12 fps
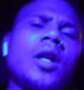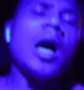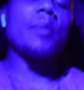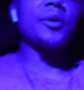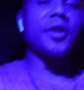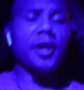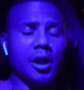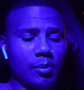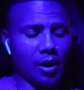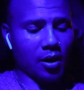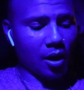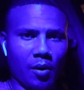I've been thinking
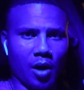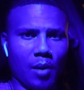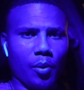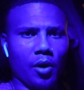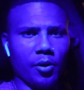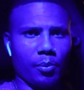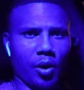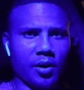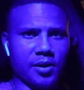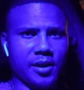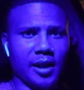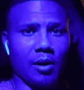about a couple other
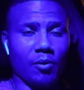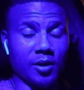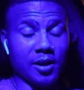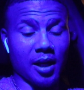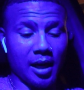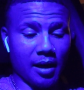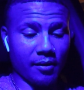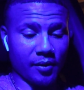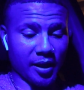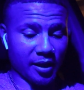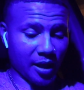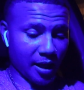parts that I wanted to have
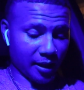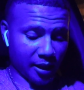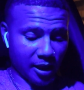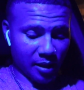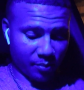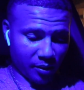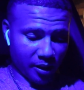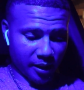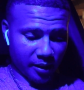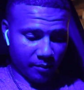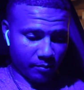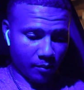and kind of keep
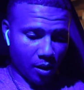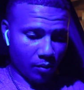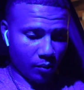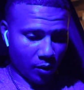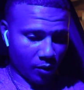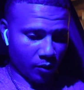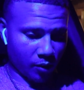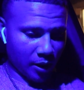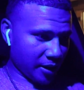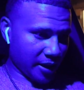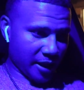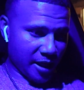it Momo
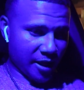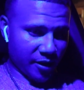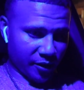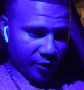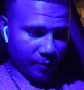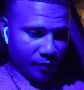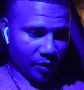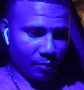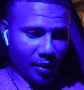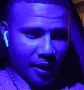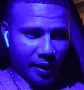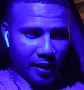in here.
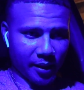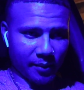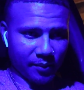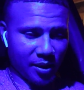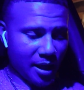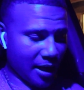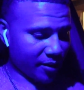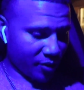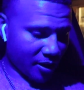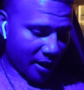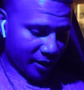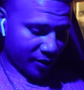But yeah,
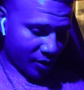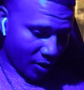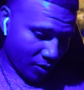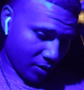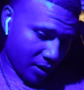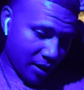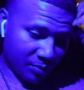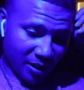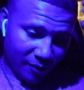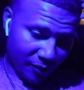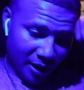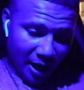you guys, so I'm
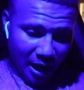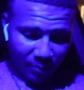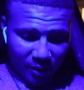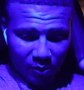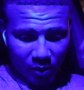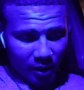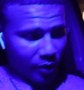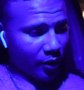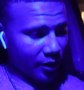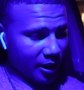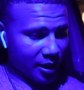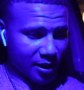definitely happy with
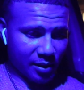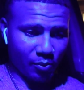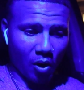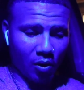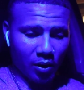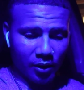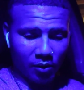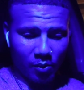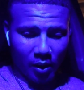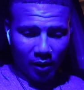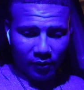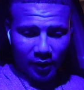these small little
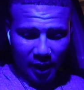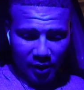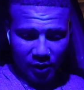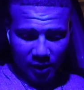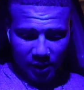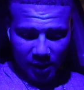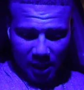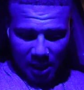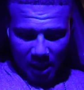modifications.